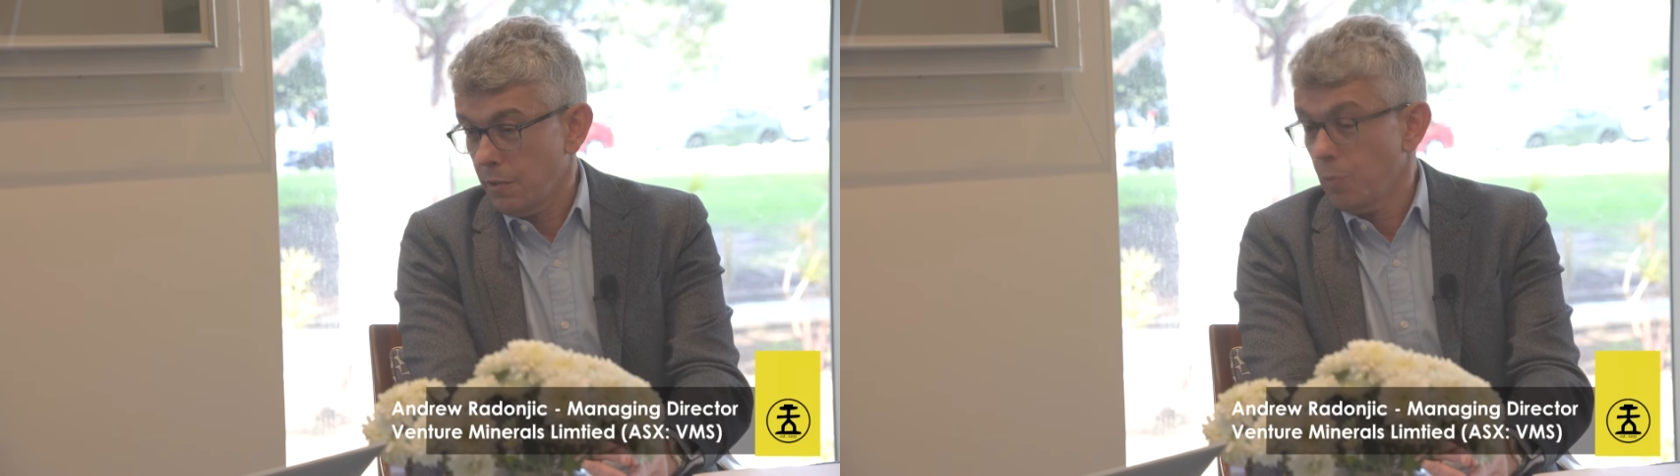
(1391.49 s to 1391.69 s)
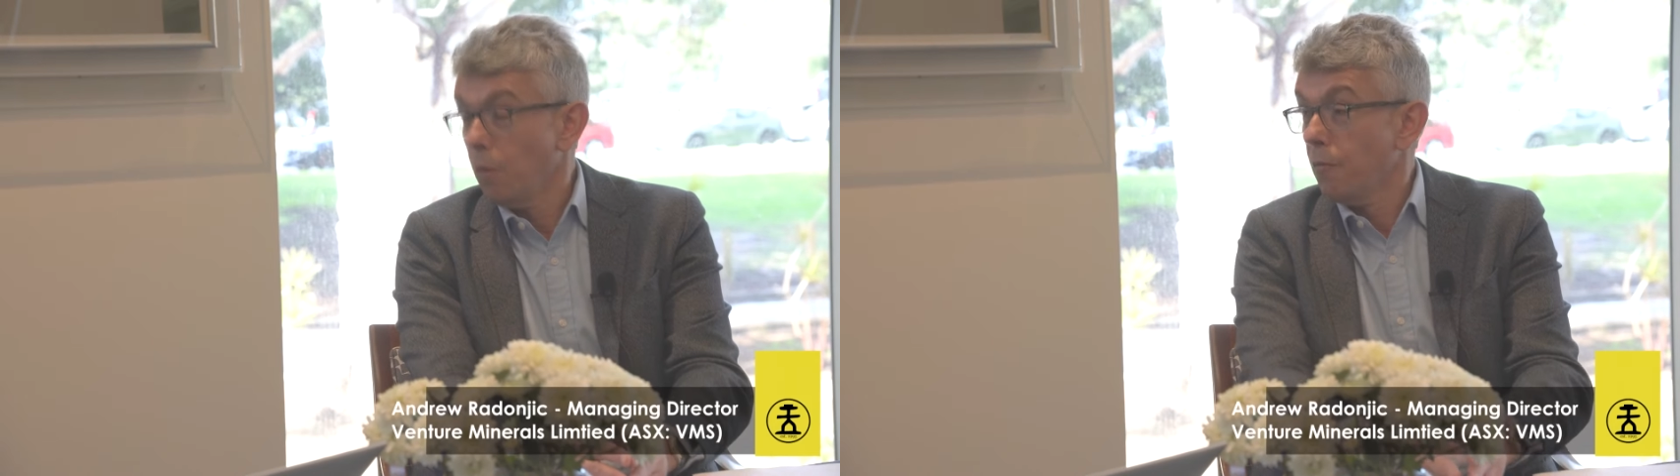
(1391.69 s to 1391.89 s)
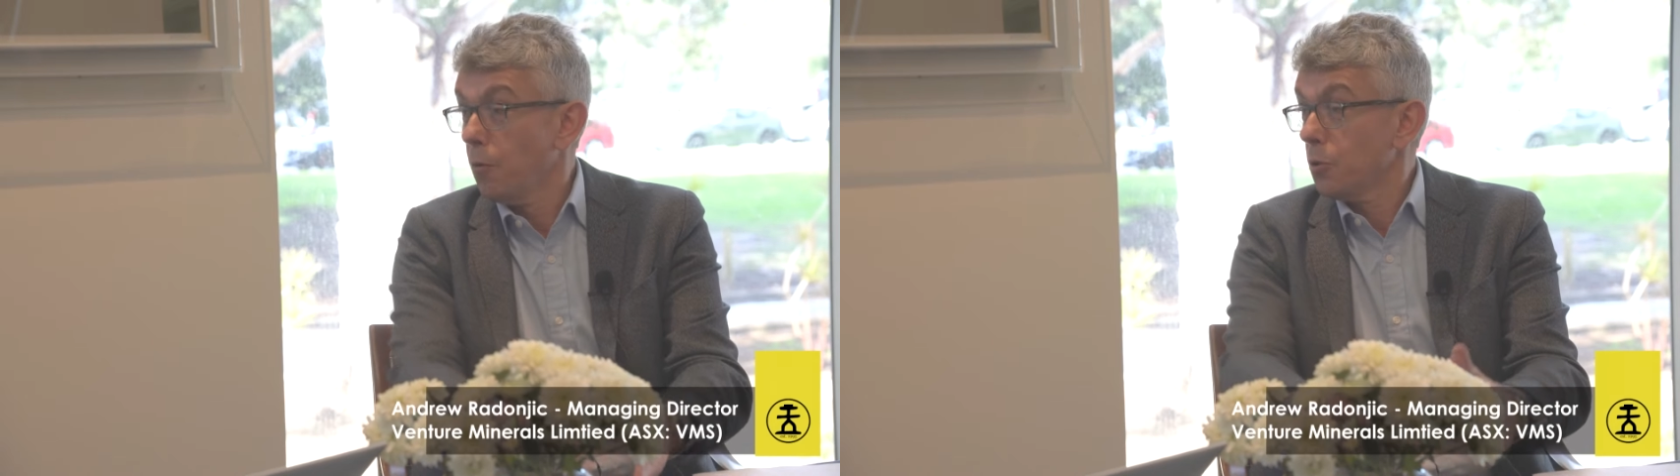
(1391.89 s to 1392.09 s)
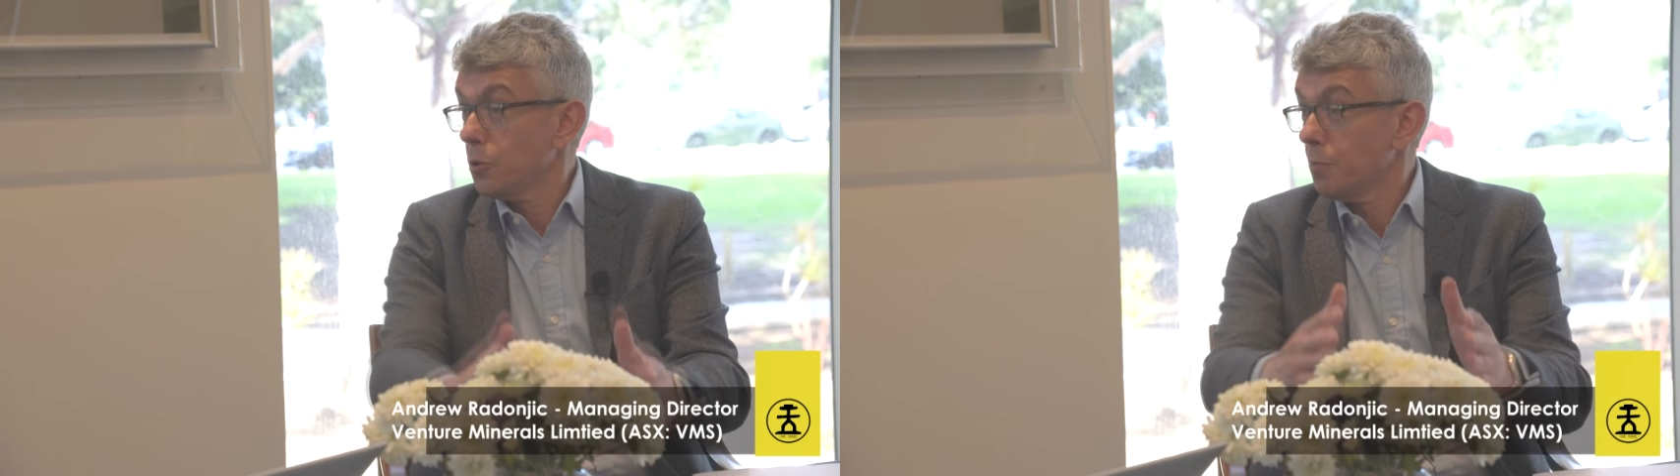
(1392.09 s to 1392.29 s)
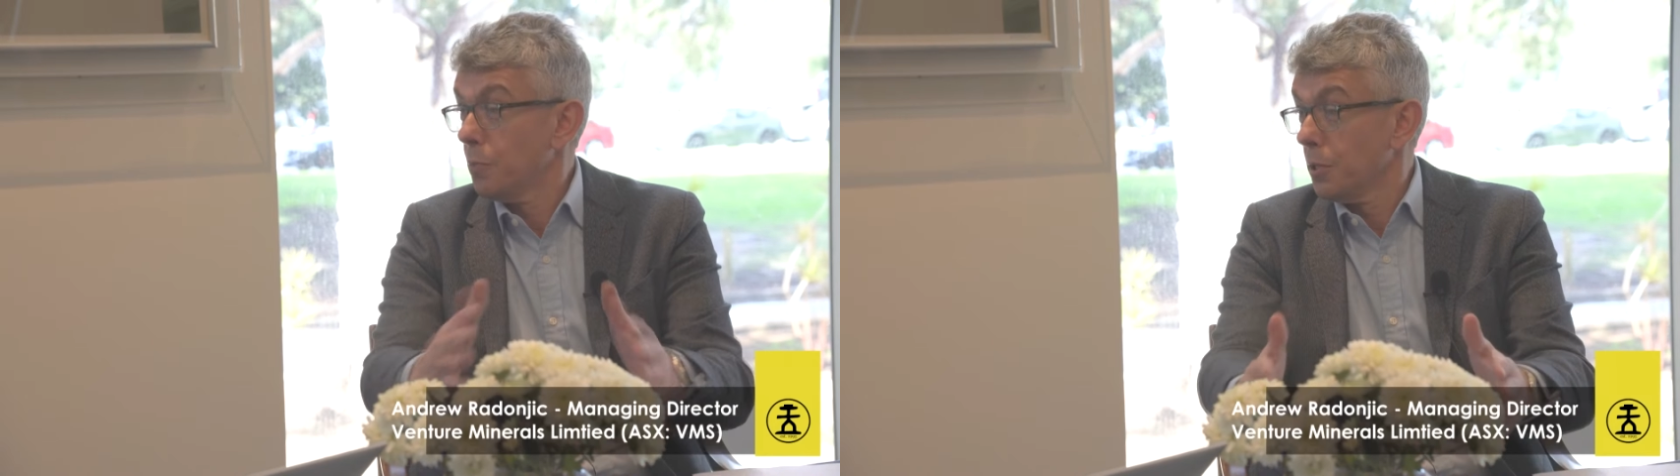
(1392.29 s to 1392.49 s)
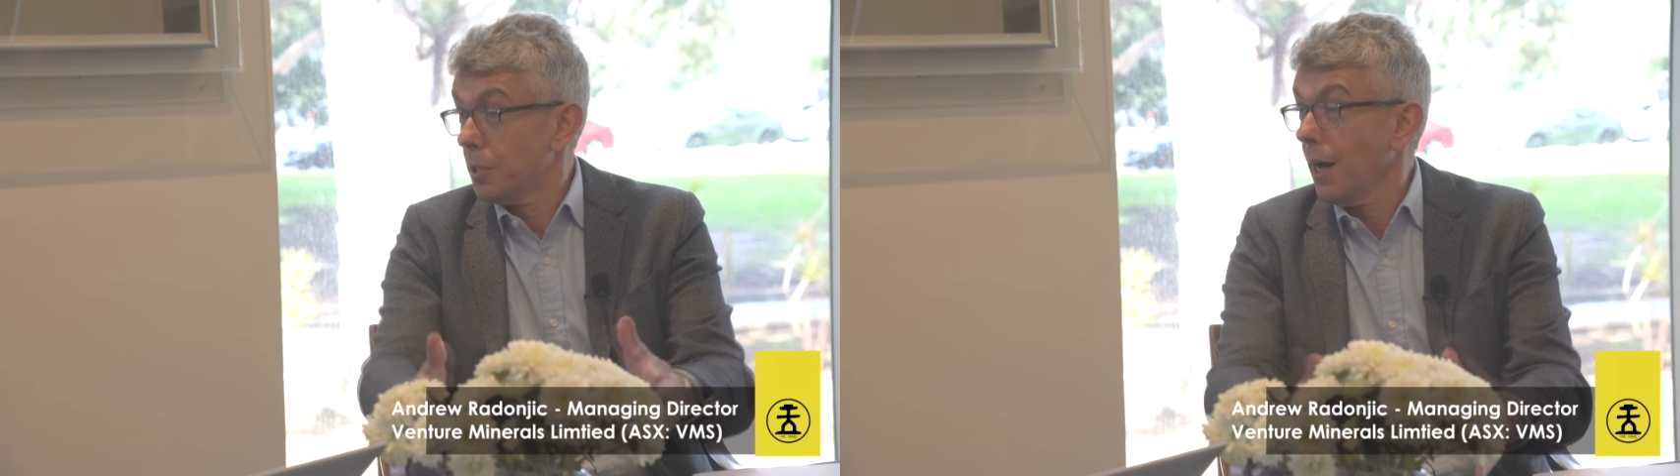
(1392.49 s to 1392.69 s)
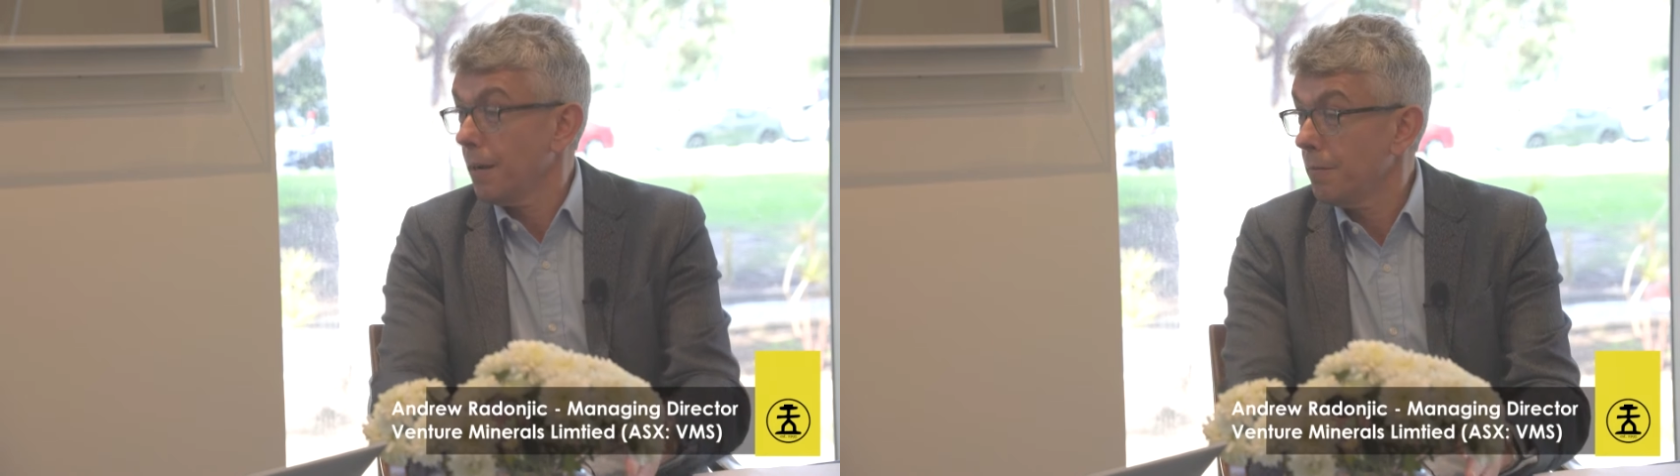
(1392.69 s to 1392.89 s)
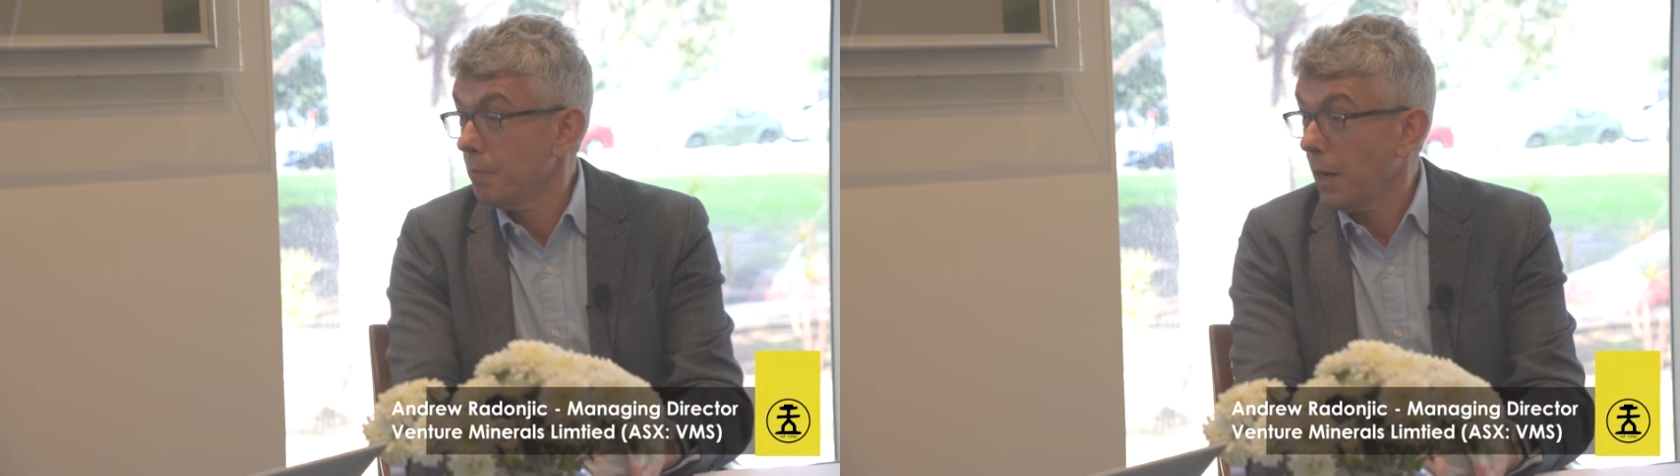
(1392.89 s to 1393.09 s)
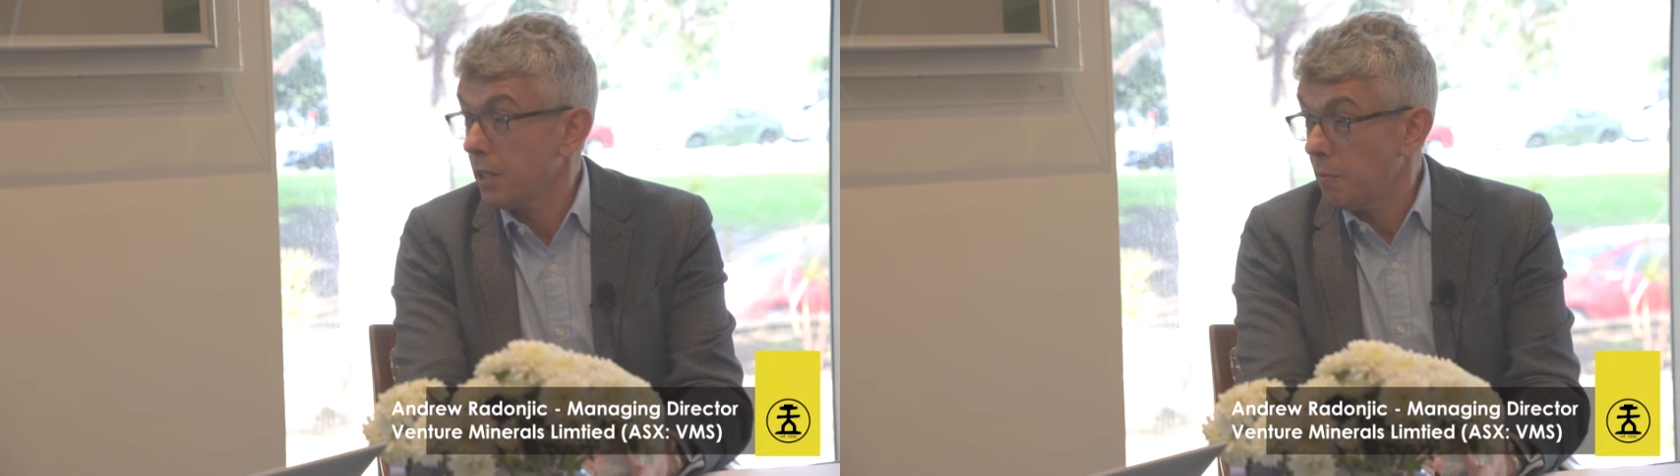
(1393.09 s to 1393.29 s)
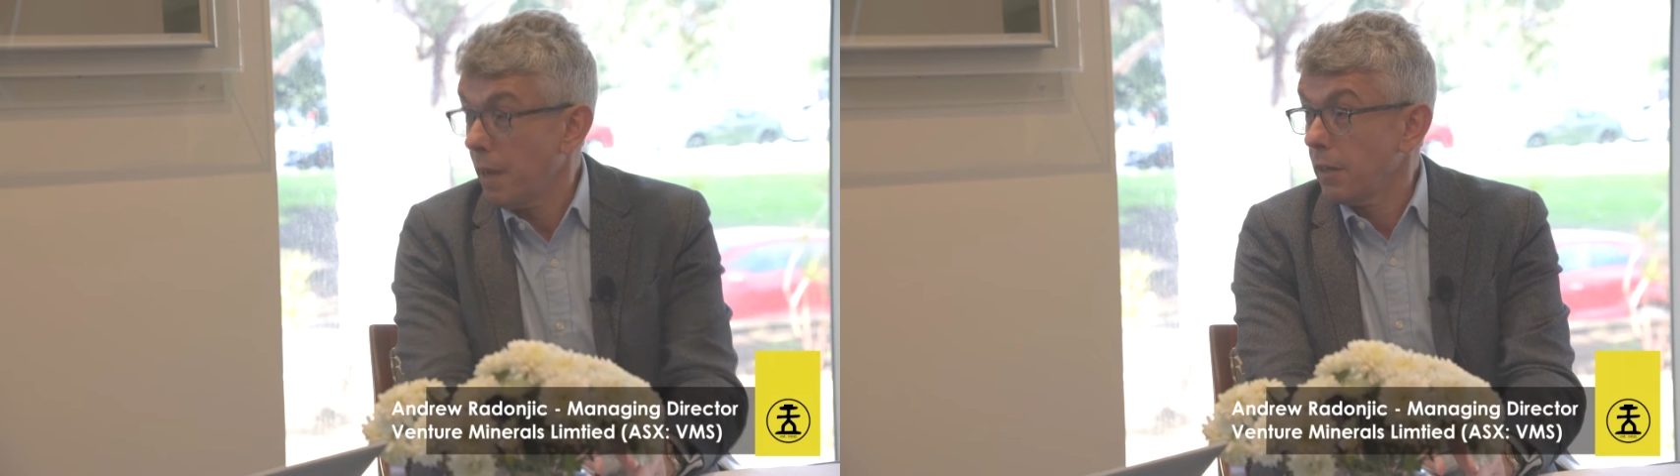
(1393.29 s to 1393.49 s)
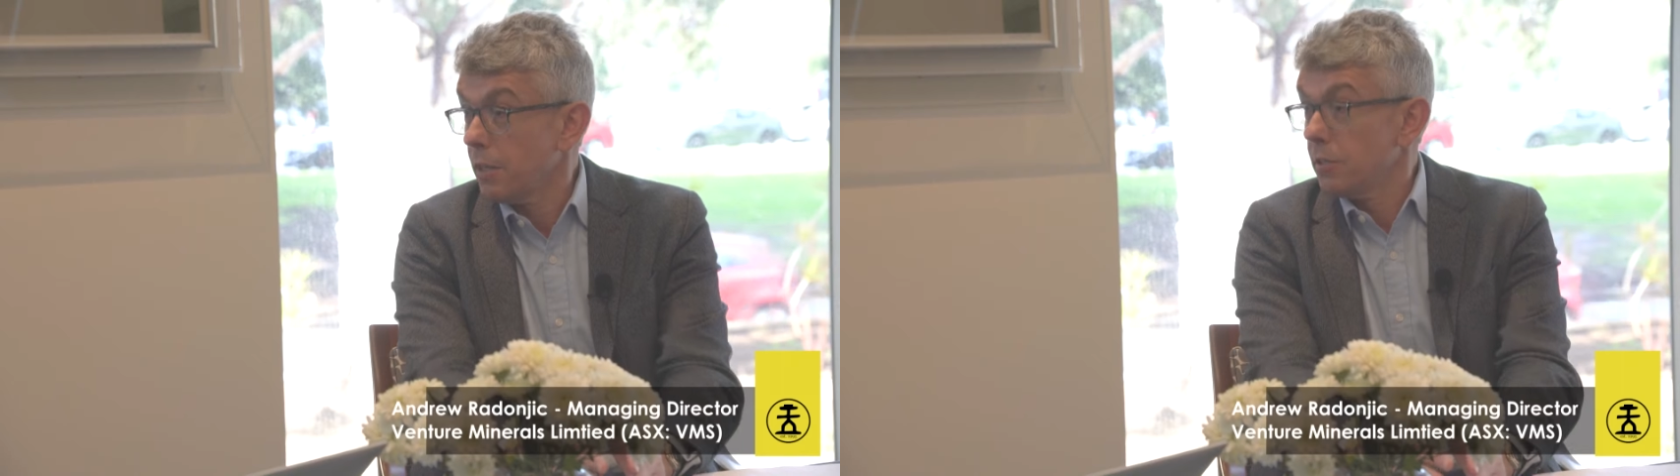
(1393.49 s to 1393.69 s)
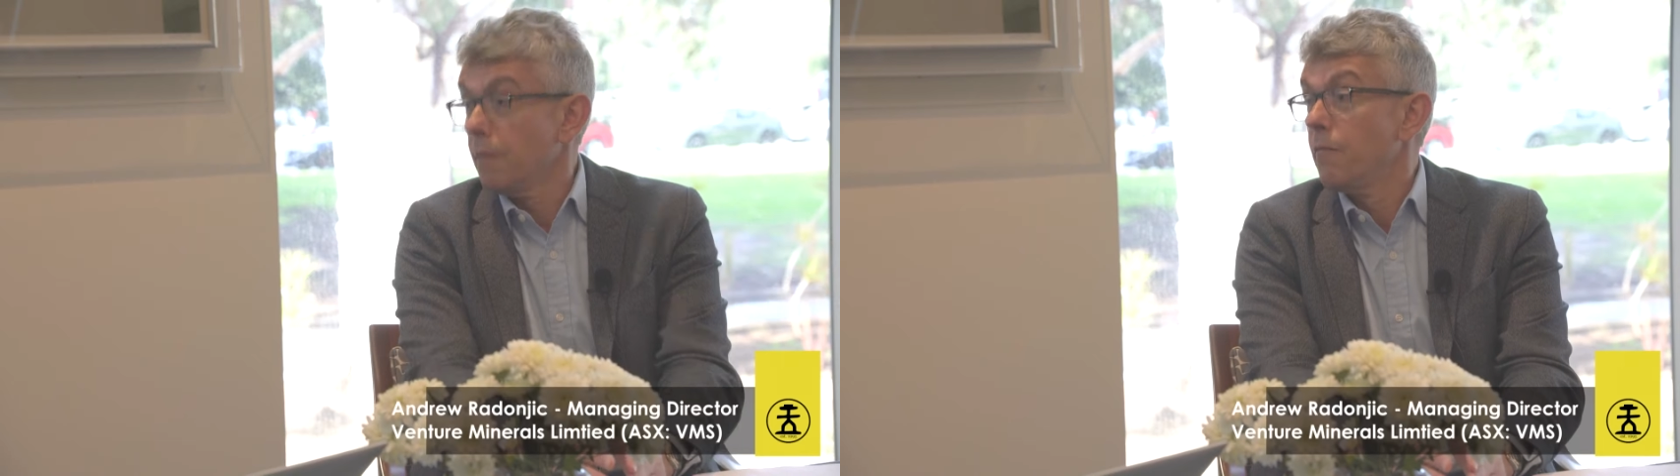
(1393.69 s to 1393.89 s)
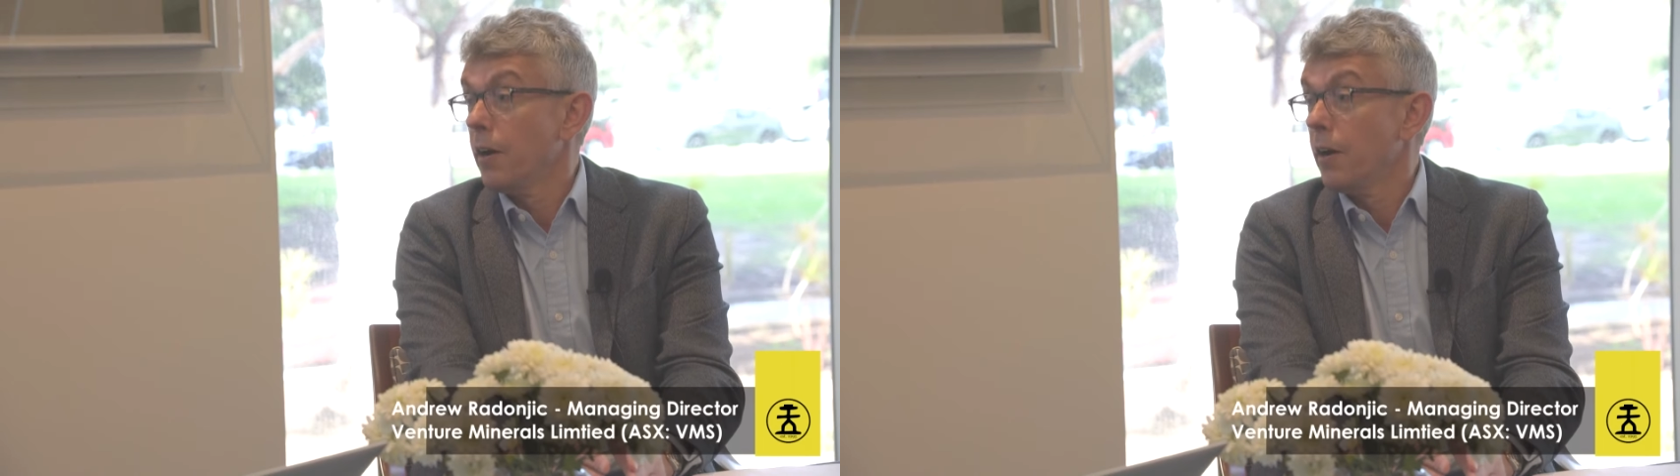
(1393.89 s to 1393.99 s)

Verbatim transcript: a small fortune per ton, makes Mount Lindsay a mm.